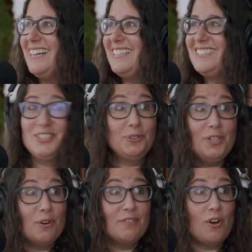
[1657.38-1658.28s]
a
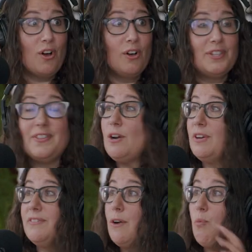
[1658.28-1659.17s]
studio involved and they
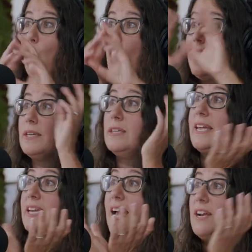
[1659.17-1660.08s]
don't even have one
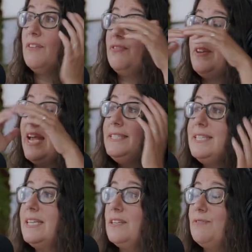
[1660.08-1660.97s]
like kind of
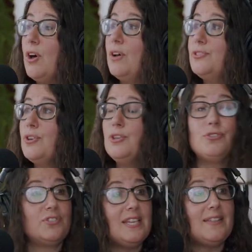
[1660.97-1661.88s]
entity involved. So you
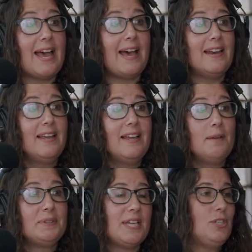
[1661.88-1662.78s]
see that,
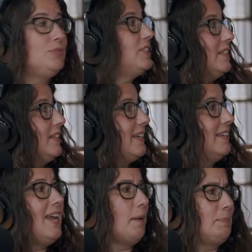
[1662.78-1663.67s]
but then you see
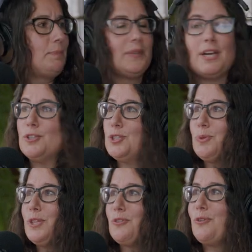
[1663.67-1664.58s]
like, yeah, people that are just
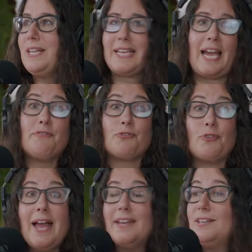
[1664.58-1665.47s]
with their friends. Like I have a
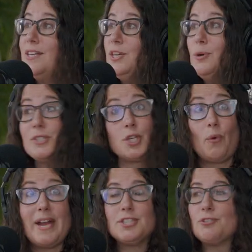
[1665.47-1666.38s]
friend who has a
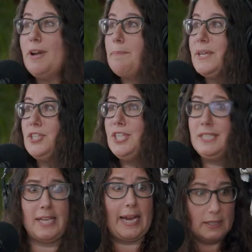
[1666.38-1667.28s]
great script and
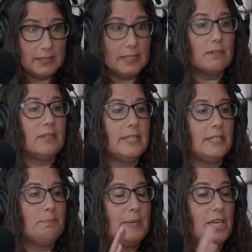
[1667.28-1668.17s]
she's like
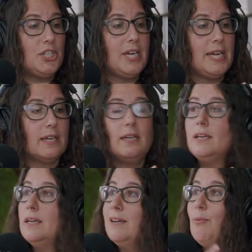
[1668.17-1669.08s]
literally pitching
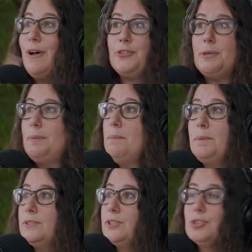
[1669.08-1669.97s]
wealthy
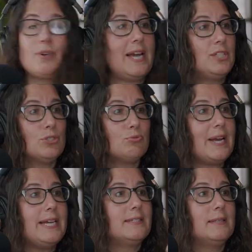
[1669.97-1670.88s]
people to try and just
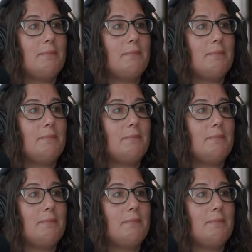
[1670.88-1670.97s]
raise the